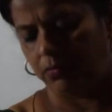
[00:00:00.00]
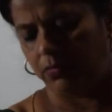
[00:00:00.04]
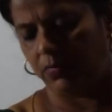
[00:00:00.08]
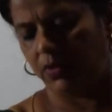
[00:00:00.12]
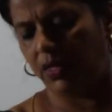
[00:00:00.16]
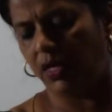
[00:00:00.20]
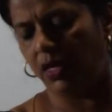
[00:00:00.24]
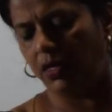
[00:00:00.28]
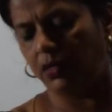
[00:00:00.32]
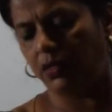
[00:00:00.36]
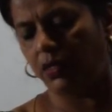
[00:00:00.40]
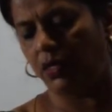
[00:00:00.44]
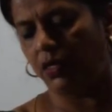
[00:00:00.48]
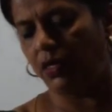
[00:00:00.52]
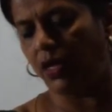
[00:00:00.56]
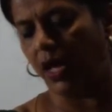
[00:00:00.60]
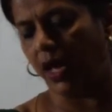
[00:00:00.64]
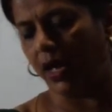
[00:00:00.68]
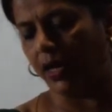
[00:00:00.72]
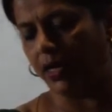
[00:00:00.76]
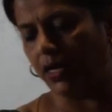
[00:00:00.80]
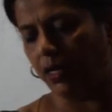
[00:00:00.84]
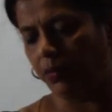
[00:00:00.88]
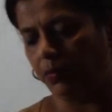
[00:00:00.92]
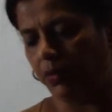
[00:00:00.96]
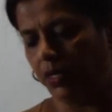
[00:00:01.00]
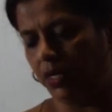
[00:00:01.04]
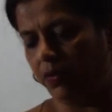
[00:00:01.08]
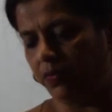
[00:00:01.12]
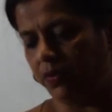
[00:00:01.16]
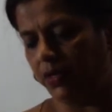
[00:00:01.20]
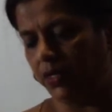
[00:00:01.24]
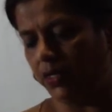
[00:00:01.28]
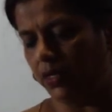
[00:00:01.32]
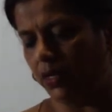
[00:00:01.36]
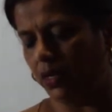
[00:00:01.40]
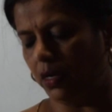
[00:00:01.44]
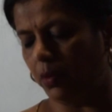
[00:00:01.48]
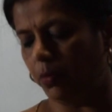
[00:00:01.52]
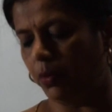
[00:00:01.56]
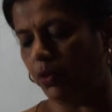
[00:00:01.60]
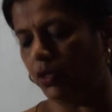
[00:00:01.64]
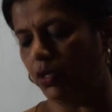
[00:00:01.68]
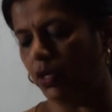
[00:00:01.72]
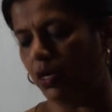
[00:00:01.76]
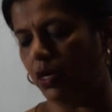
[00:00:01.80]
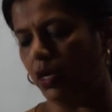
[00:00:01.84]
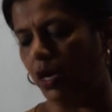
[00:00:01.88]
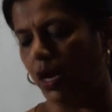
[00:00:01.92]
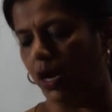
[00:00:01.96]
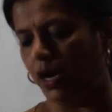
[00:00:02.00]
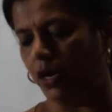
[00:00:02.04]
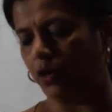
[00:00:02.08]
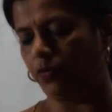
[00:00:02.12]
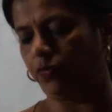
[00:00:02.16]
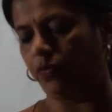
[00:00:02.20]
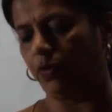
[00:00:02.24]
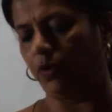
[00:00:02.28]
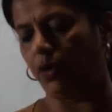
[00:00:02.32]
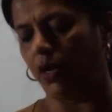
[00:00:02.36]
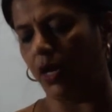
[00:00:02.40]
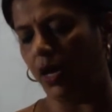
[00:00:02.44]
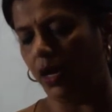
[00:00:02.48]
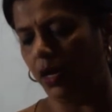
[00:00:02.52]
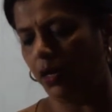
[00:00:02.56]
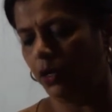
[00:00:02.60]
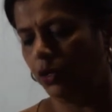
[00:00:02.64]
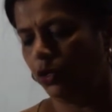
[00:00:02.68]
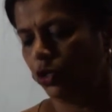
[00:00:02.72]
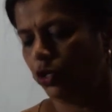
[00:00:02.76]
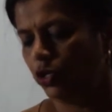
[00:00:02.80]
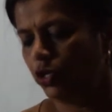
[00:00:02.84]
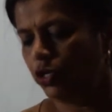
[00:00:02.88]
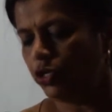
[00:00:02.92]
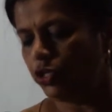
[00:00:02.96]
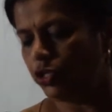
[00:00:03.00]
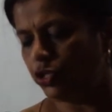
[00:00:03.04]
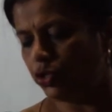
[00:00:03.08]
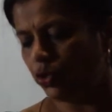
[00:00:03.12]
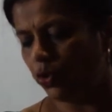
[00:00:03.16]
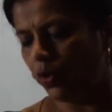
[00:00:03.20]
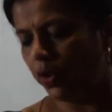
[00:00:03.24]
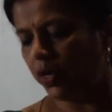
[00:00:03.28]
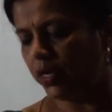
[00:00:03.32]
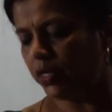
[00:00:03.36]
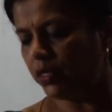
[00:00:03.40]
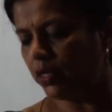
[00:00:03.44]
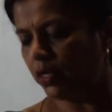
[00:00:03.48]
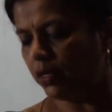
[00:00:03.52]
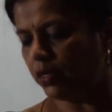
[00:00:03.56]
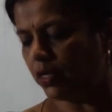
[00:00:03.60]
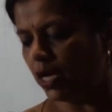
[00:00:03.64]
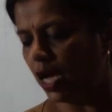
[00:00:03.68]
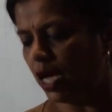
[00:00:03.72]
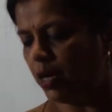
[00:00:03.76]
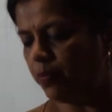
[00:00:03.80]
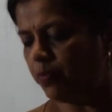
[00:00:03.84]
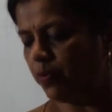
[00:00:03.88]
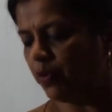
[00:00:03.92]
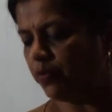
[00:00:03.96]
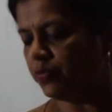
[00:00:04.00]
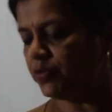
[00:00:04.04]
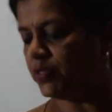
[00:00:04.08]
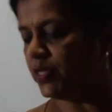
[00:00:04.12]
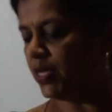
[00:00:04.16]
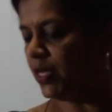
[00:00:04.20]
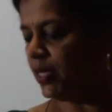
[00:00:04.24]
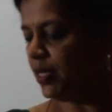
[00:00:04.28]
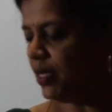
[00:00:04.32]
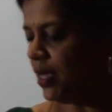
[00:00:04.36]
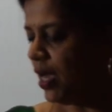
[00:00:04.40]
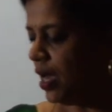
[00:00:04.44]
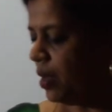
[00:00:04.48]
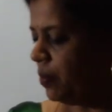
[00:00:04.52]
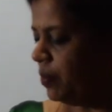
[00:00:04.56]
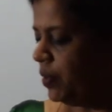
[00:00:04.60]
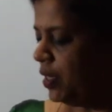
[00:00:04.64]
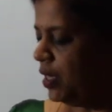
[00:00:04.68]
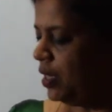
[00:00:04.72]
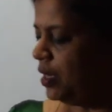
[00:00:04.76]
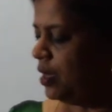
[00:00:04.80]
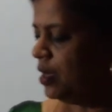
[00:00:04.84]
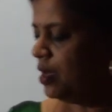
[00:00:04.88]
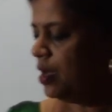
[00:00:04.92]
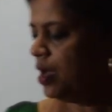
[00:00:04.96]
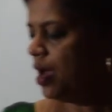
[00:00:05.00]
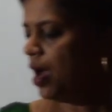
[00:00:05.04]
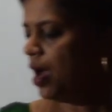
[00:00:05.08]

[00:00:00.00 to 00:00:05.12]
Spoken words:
There is a diagram given here about the cladophora showing the type of syngamy